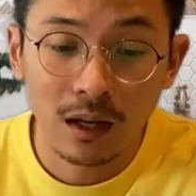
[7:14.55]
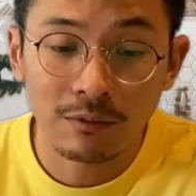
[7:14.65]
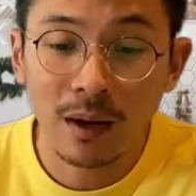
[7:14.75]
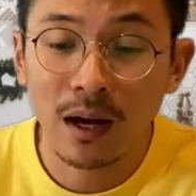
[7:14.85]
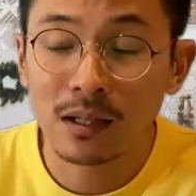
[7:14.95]
A
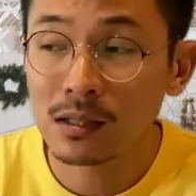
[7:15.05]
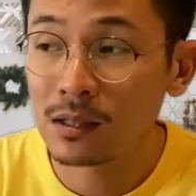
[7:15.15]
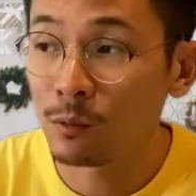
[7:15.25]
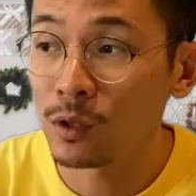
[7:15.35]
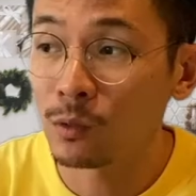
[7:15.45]
past
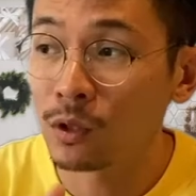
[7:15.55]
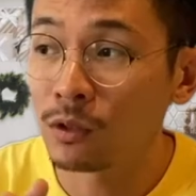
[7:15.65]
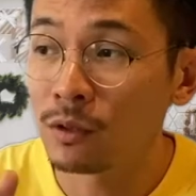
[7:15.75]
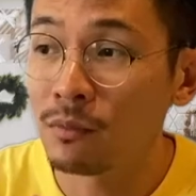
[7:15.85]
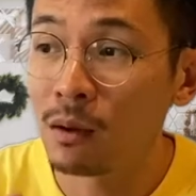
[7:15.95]
that we
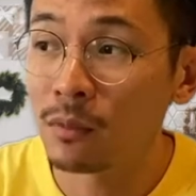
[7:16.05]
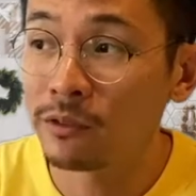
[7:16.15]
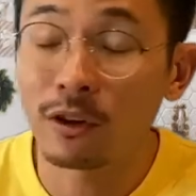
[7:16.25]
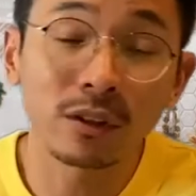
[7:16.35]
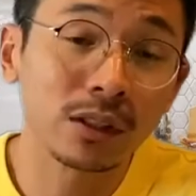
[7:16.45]
will remember
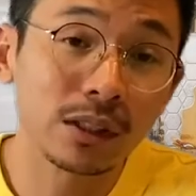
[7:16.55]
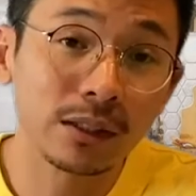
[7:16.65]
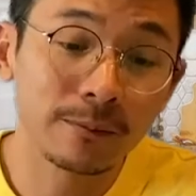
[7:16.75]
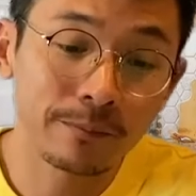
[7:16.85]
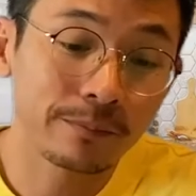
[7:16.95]
fondly.